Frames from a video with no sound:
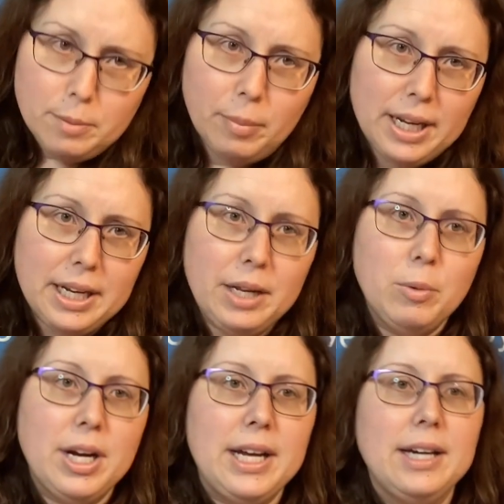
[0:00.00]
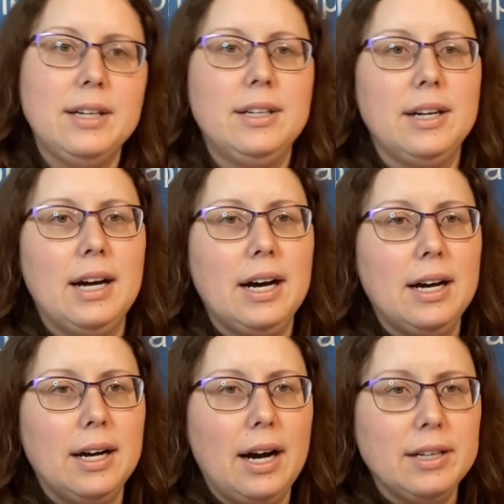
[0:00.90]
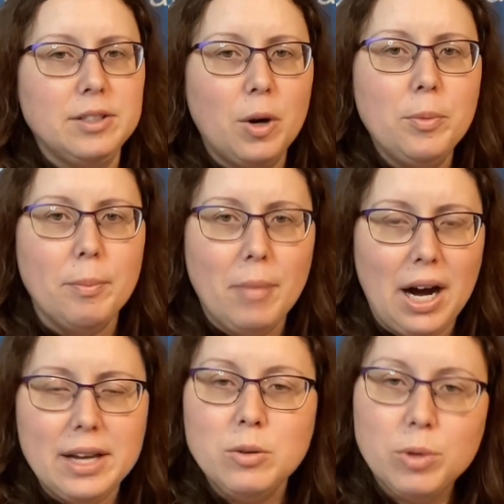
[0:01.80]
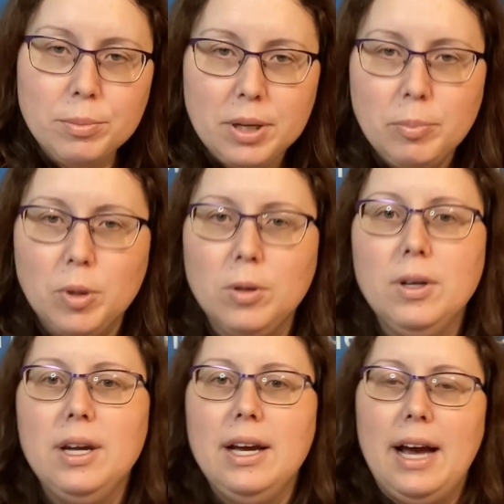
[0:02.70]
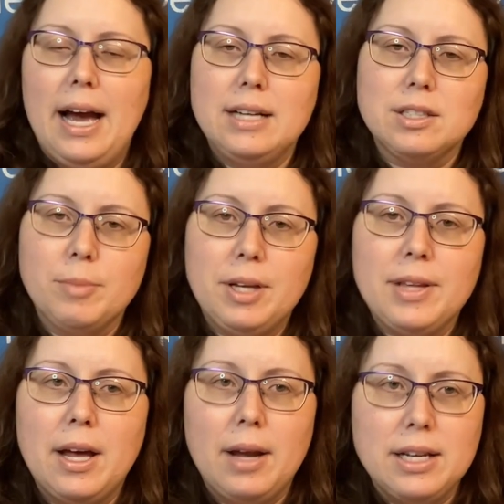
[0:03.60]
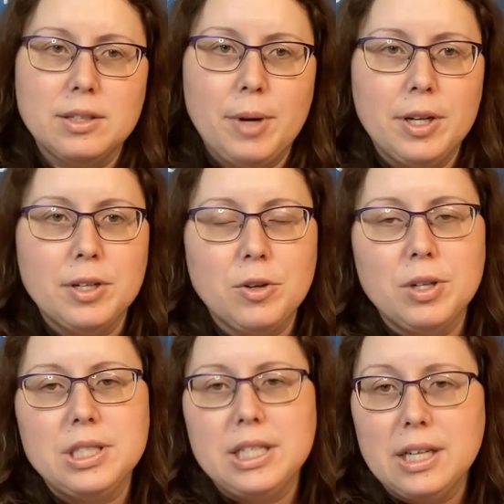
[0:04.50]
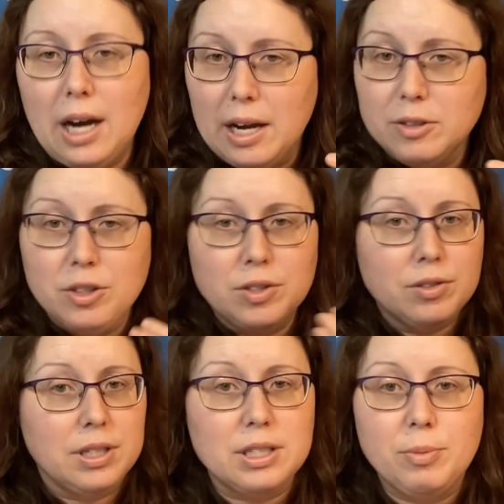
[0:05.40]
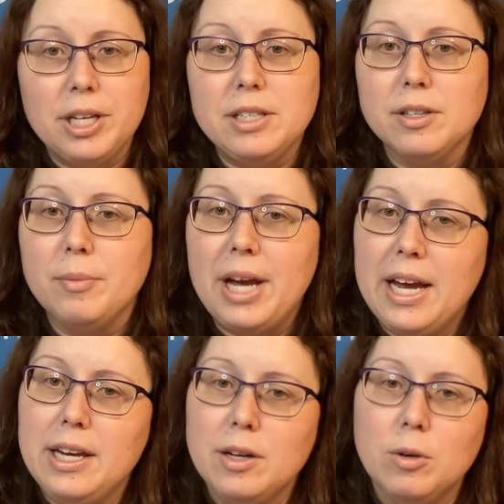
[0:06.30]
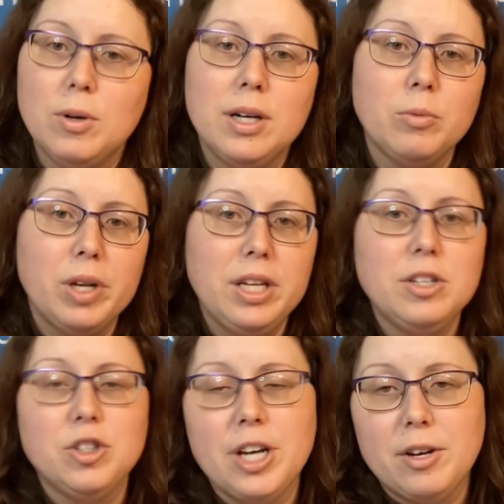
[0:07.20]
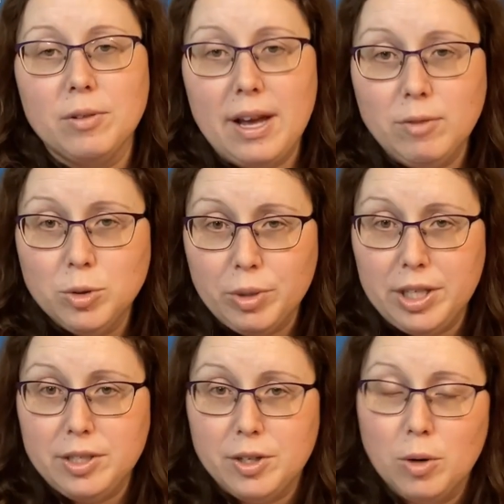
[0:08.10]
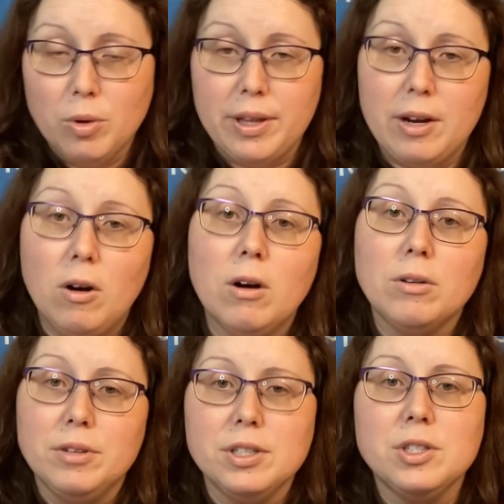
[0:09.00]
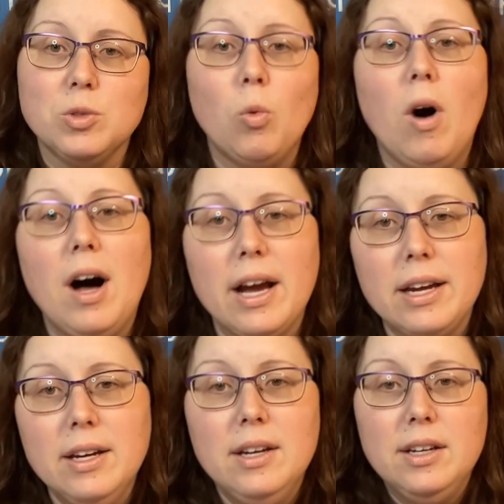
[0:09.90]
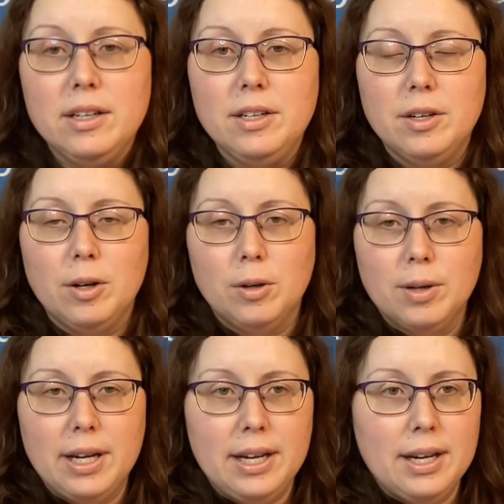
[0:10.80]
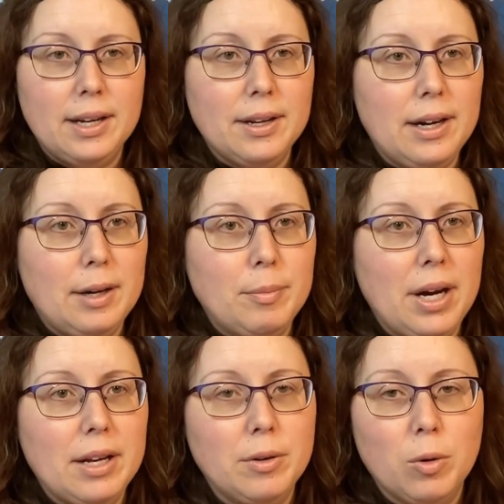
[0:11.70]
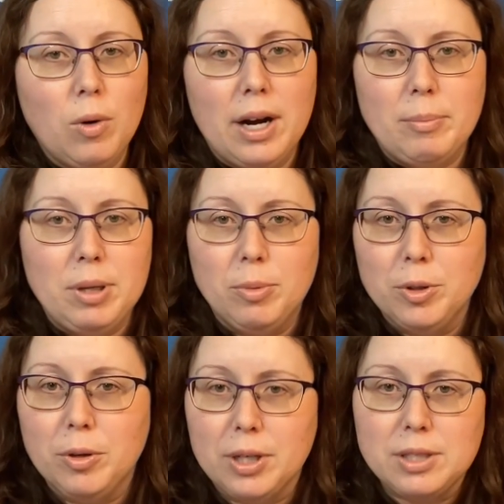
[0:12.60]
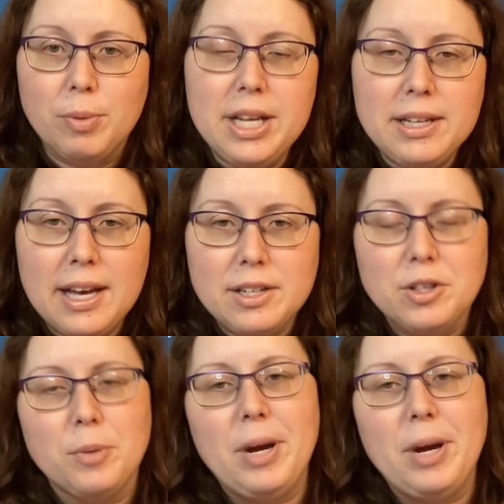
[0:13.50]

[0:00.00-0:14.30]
but anyway, uh, I don't mind when people ask about that, ask about increasing. I just explain to them, hey, you know what, we need to check your levels. We need to know where they are. This is why you know, and um, I don't know why people don't explain that to their